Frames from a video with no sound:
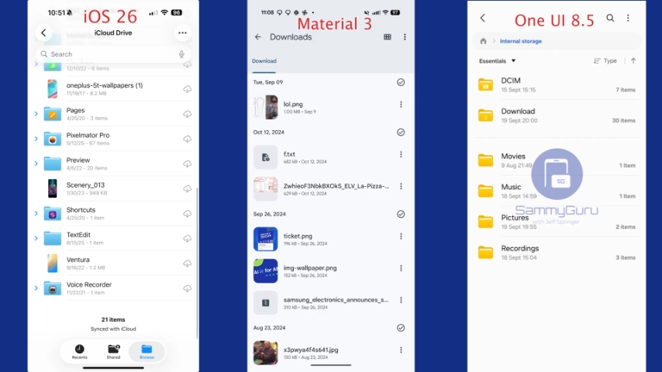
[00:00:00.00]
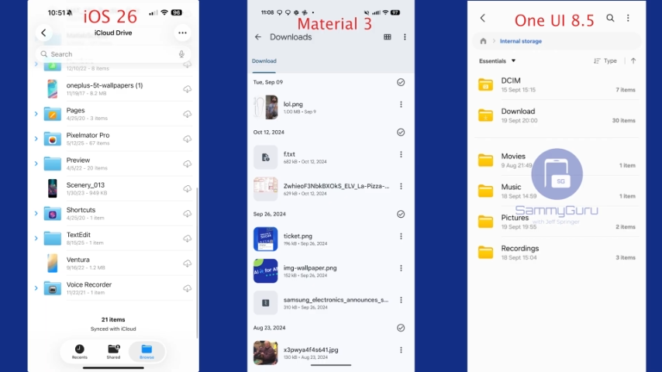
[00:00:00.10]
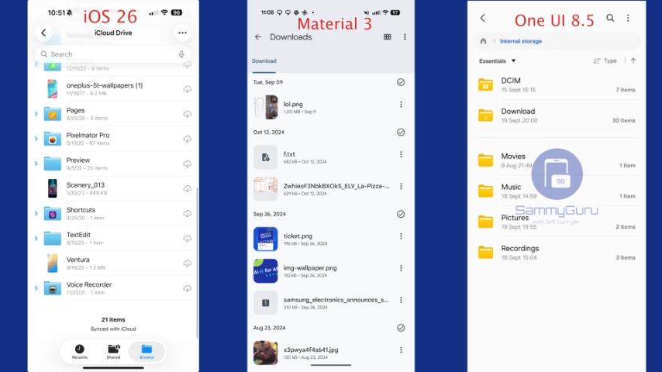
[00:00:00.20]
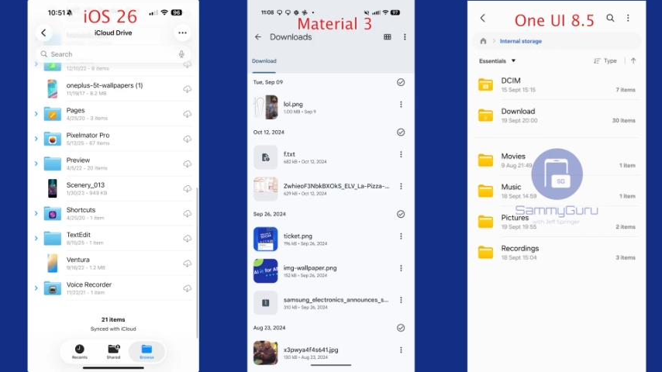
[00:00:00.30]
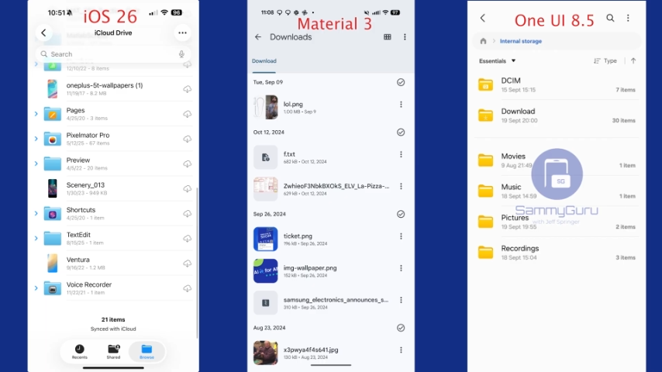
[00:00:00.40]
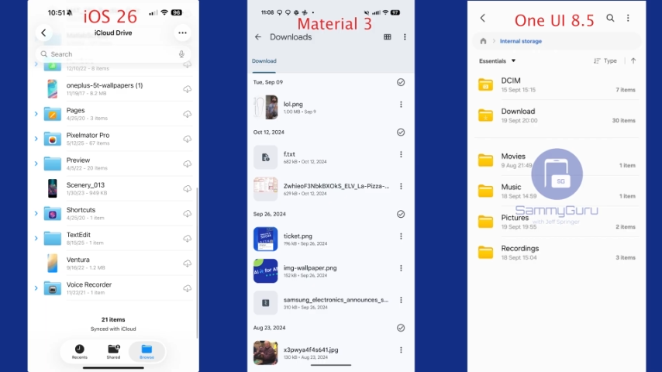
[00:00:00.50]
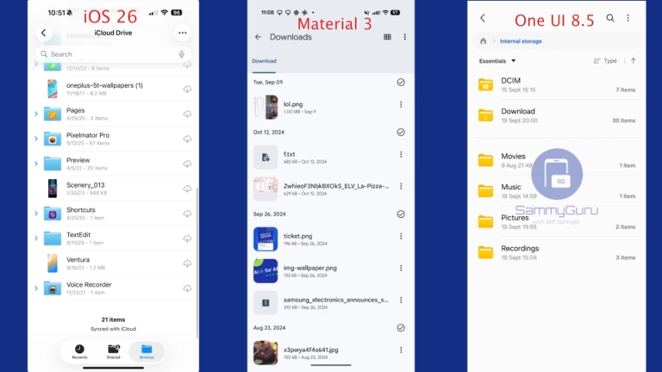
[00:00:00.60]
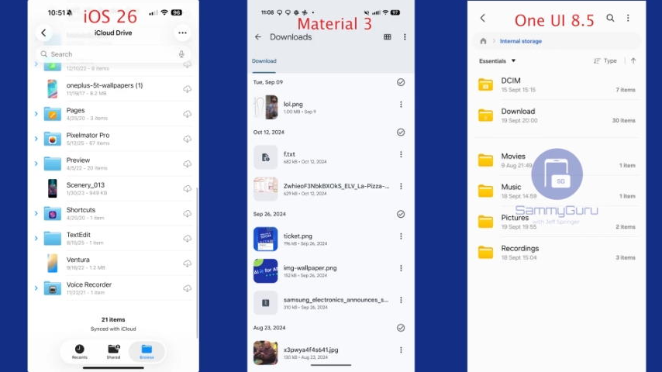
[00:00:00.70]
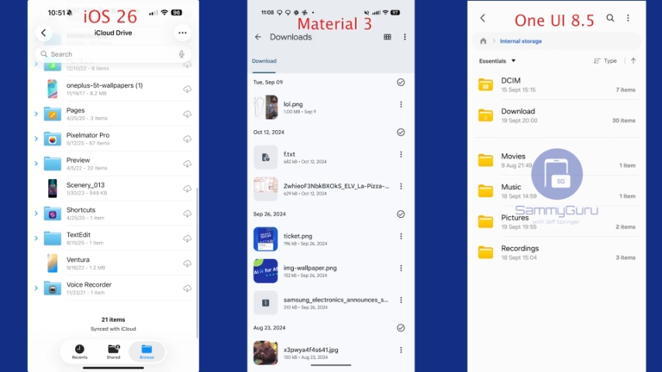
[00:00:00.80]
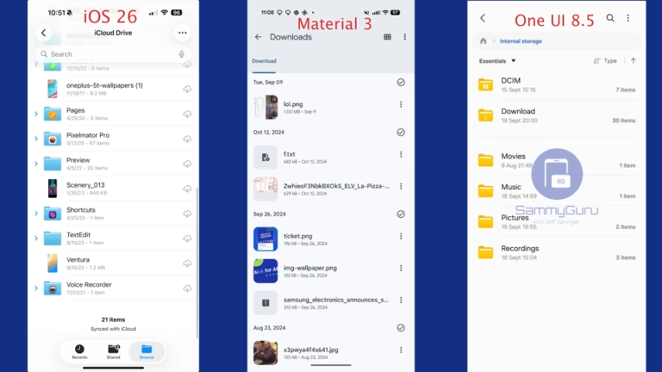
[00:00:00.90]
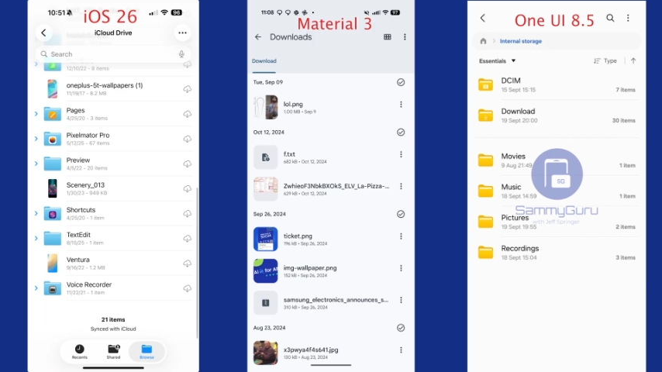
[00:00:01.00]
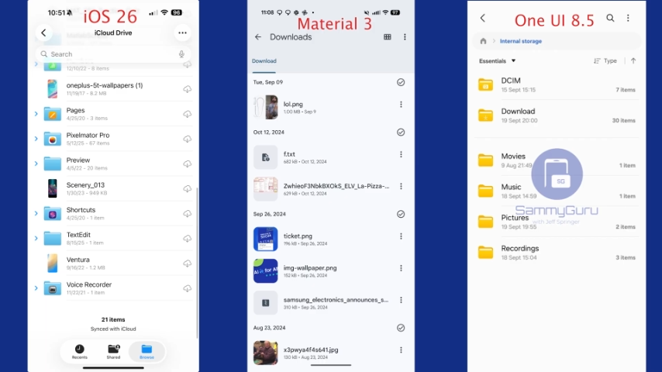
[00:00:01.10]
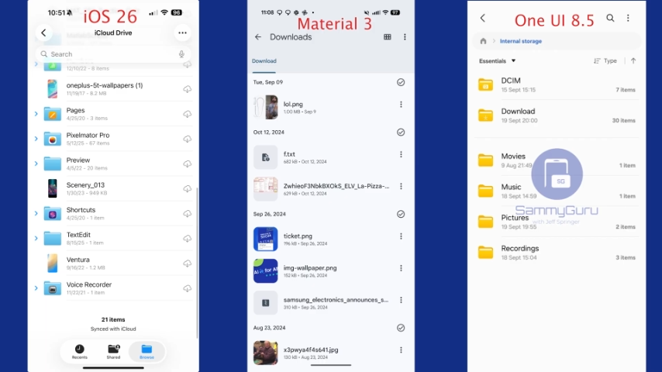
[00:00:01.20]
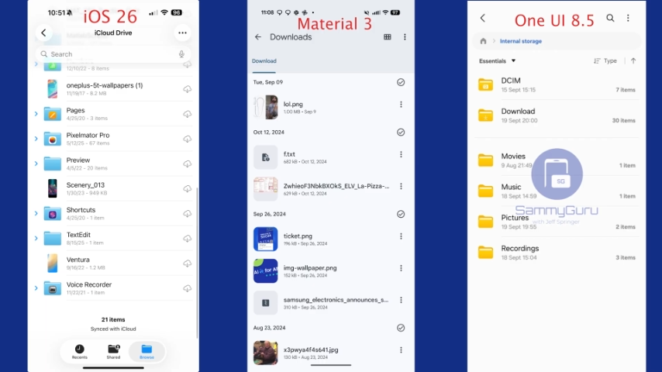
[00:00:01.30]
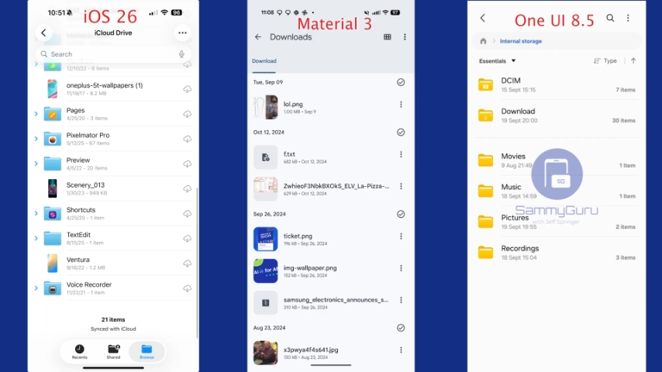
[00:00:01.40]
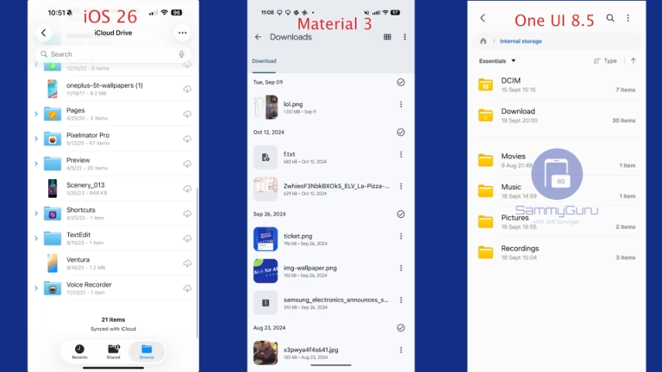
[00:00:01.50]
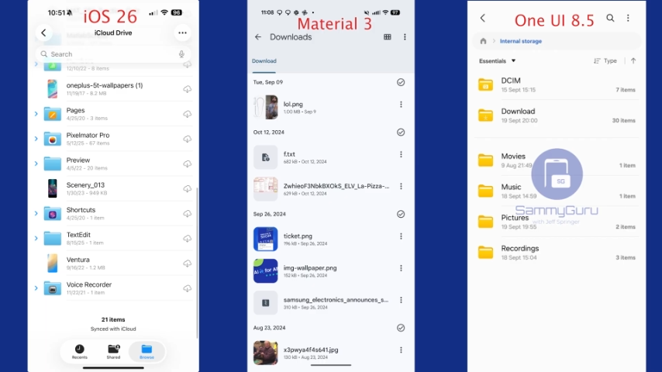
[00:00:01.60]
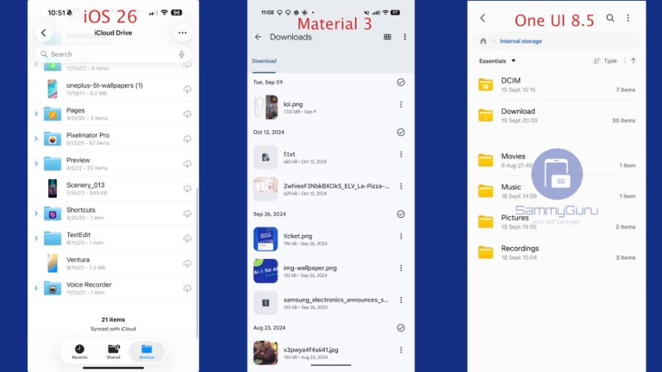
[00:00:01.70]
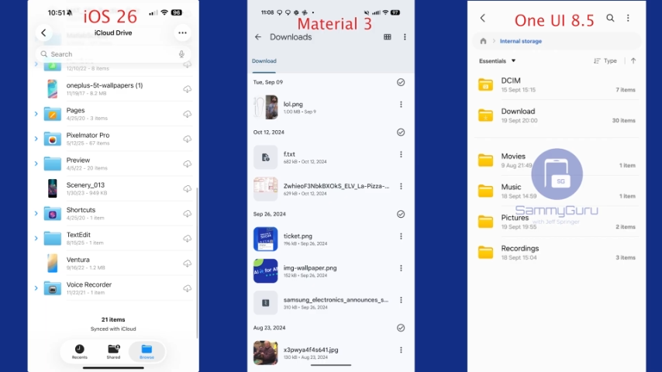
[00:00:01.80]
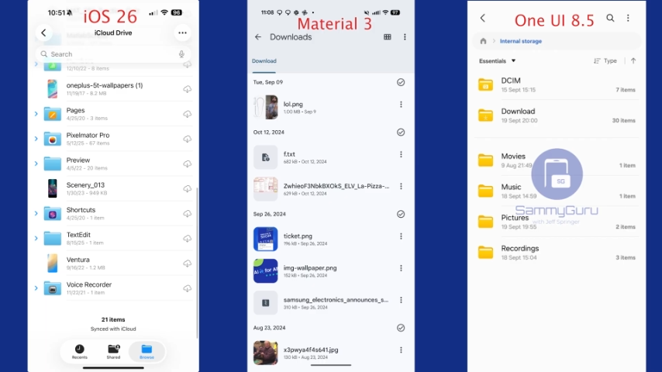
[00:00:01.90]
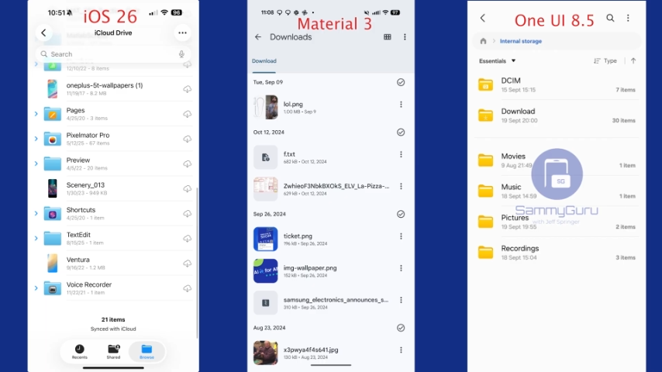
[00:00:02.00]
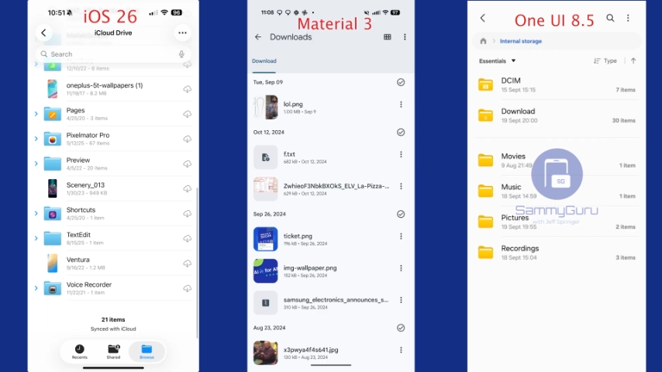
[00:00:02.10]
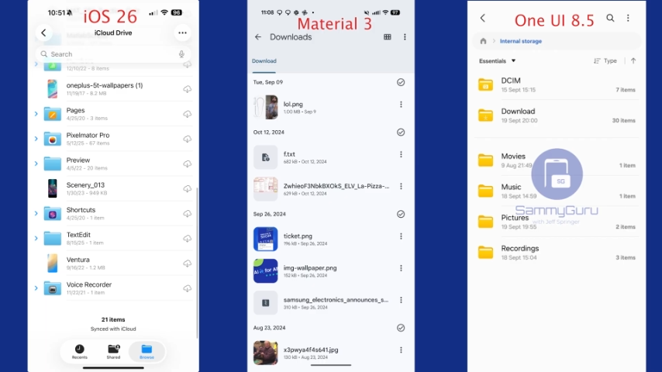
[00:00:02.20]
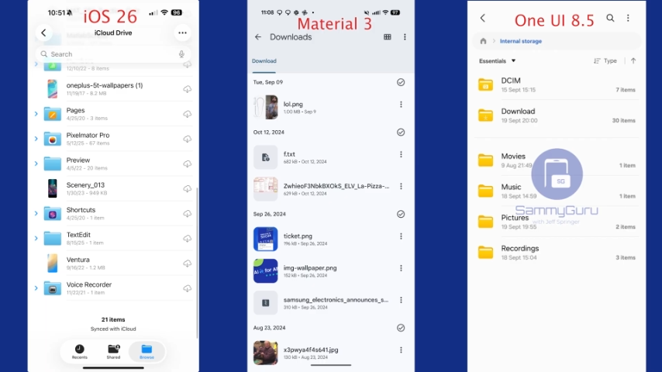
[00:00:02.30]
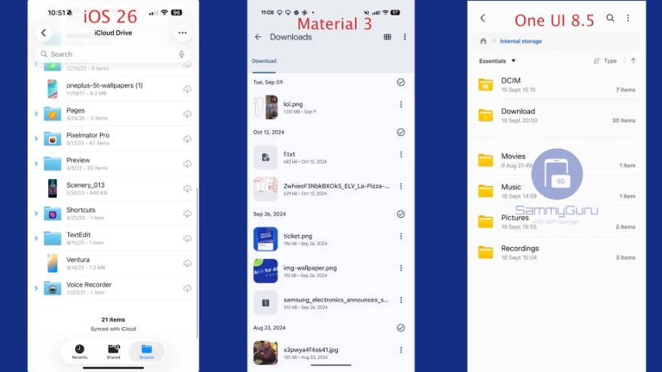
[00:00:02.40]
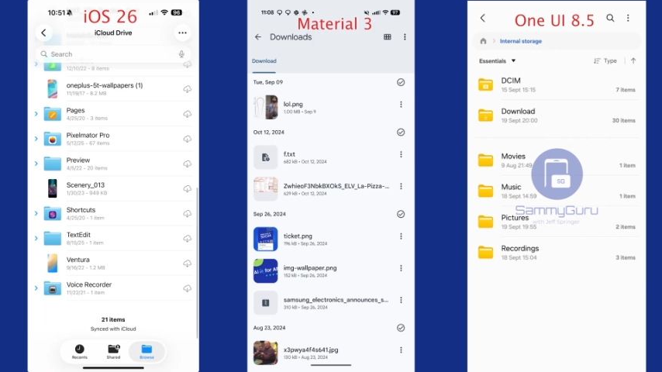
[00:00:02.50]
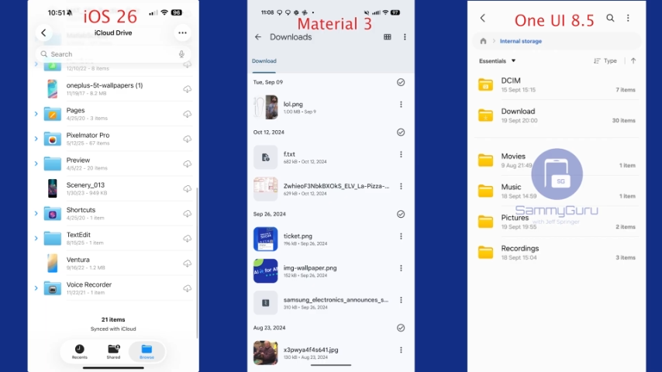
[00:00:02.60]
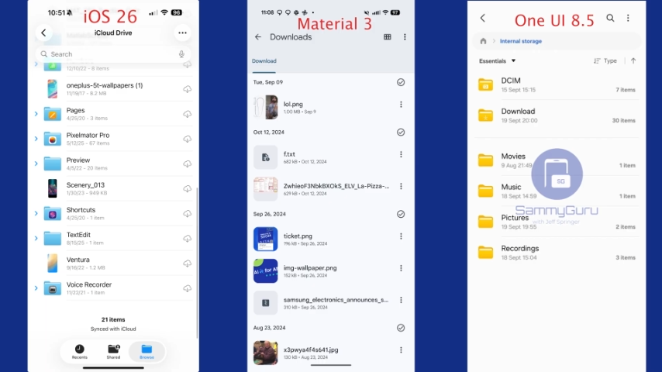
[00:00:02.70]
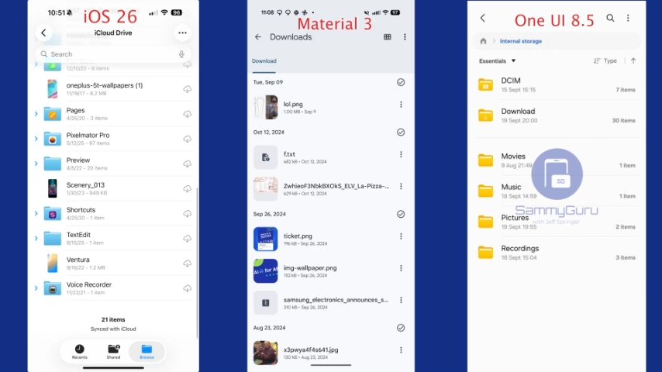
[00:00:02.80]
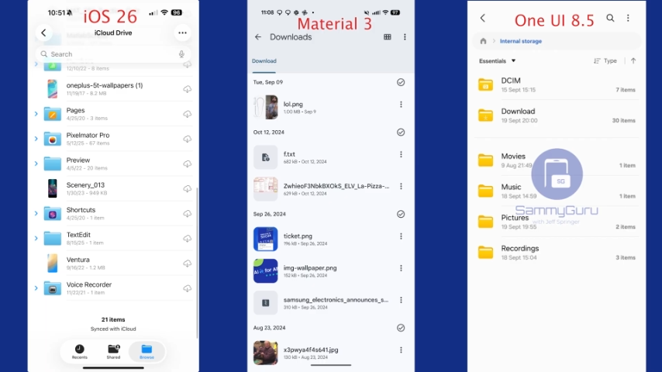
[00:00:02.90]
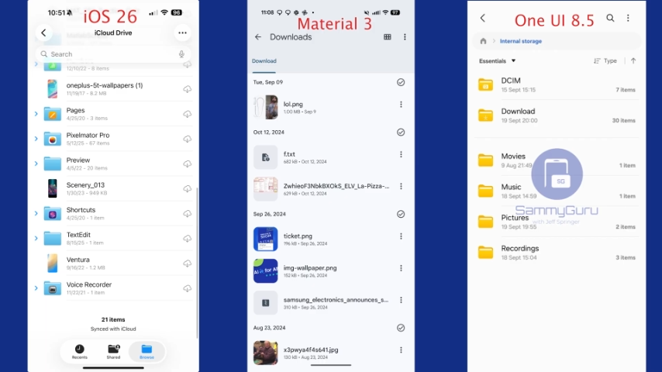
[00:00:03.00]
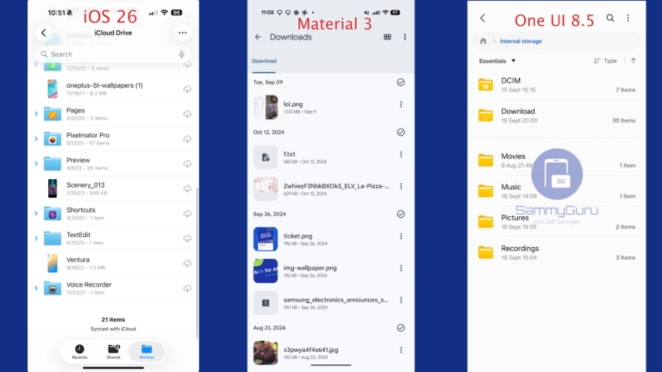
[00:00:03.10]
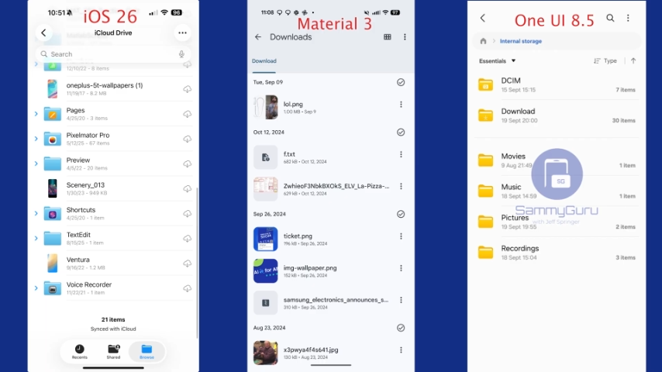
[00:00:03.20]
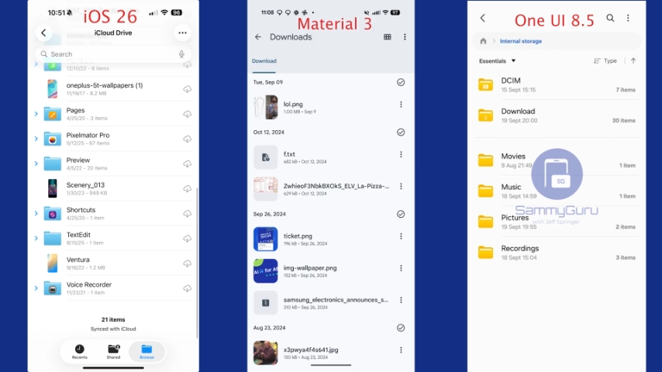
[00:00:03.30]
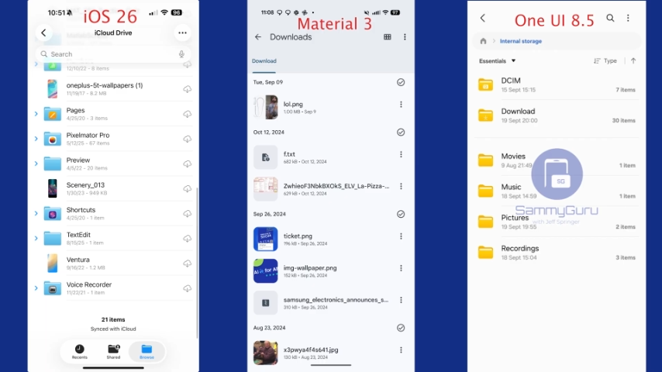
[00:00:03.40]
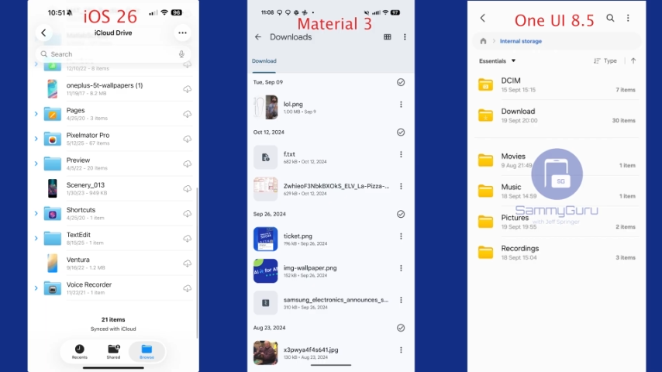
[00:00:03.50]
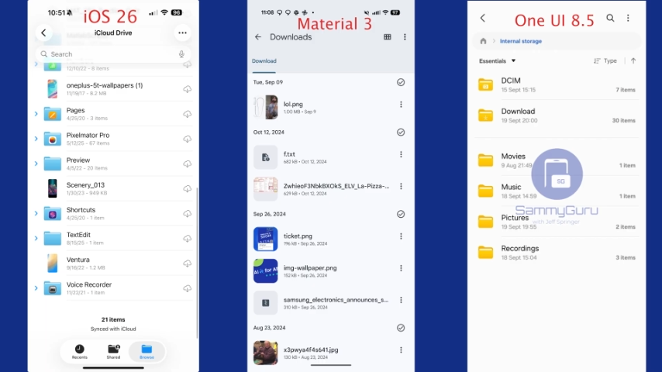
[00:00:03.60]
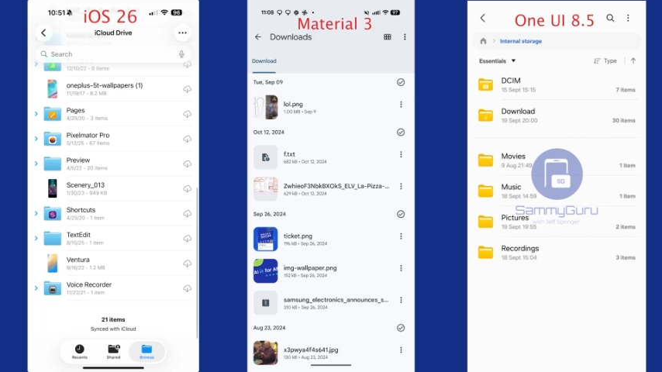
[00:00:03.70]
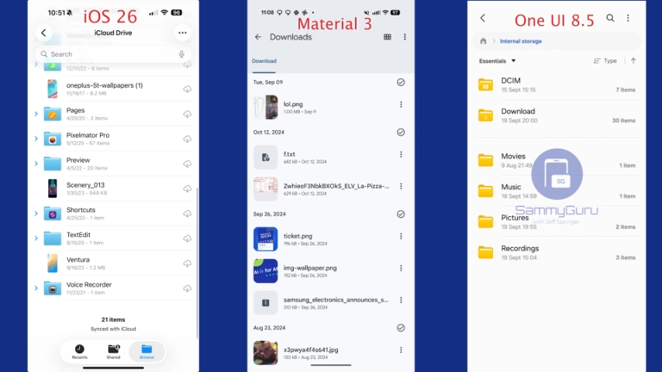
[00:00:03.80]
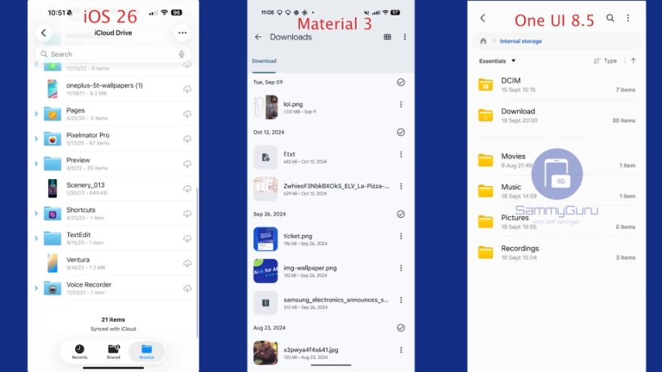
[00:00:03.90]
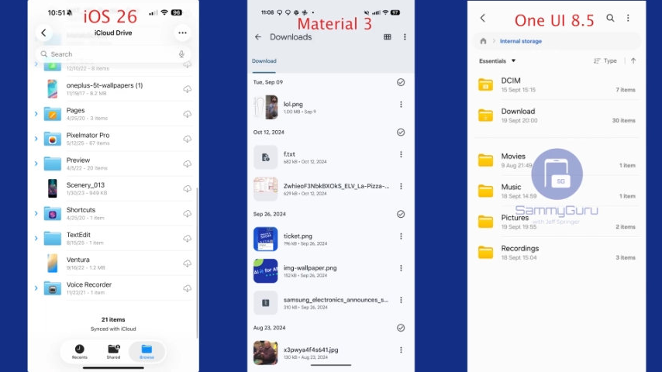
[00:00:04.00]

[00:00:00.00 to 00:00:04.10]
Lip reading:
[unreadable: no face in view]